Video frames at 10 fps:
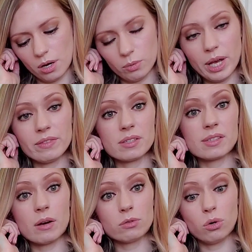We have the
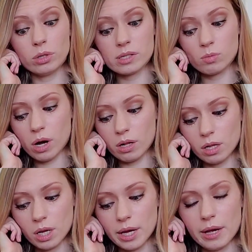sound hole as
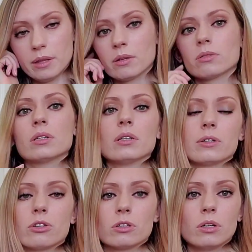well, and then on the
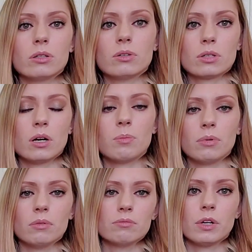electric guitar there's a
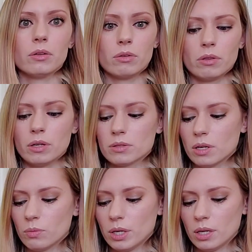couple other things
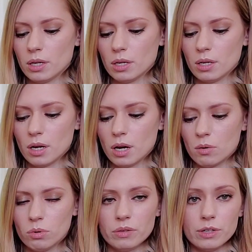that we
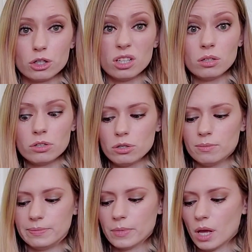will eventually learn too.